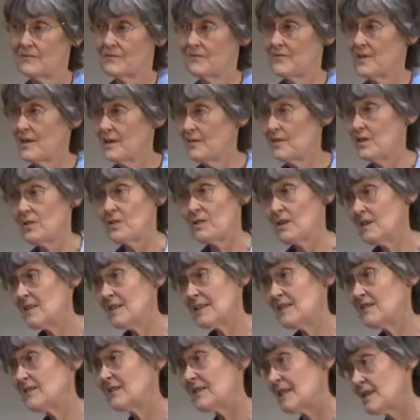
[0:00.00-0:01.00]
You don't
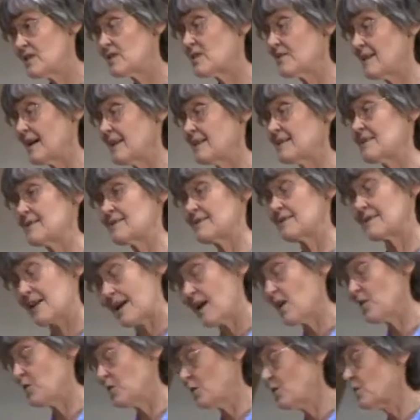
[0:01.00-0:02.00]
even need to write this
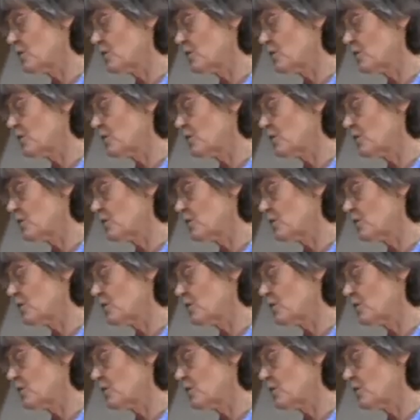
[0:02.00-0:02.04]
down, you'll